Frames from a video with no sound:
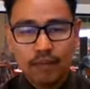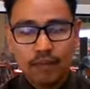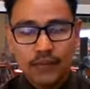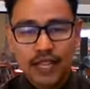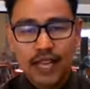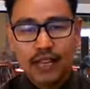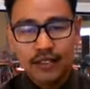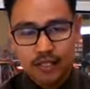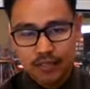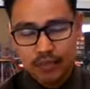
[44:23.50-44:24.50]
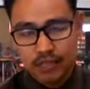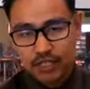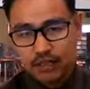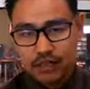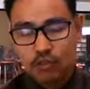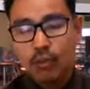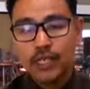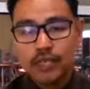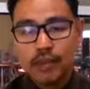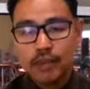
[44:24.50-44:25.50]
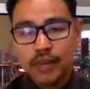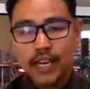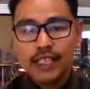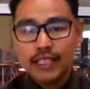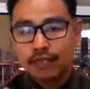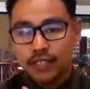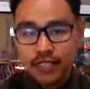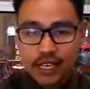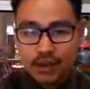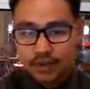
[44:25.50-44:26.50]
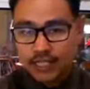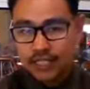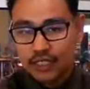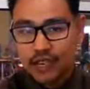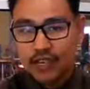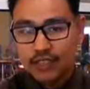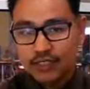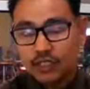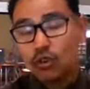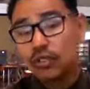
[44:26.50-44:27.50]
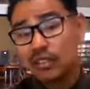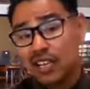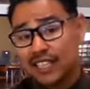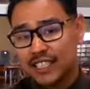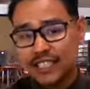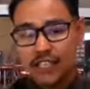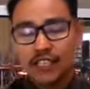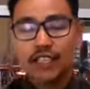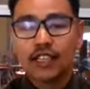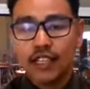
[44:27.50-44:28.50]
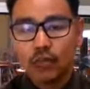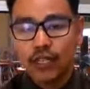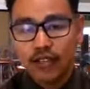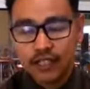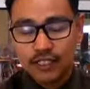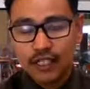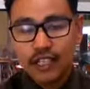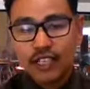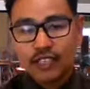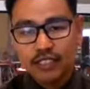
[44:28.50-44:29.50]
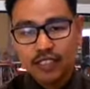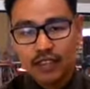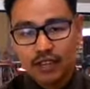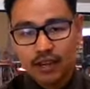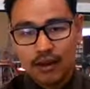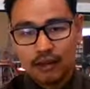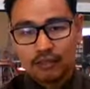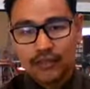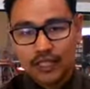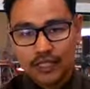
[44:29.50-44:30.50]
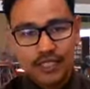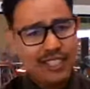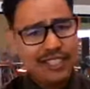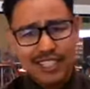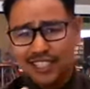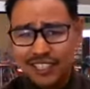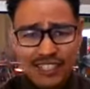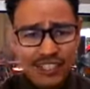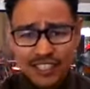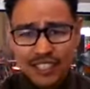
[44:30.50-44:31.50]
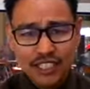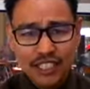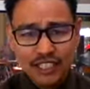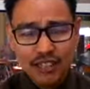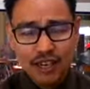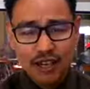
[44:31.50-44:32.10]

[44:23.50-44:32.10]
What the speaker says: their periods of enrollments may be at different times that don't necessarily align with ours. So it's good just to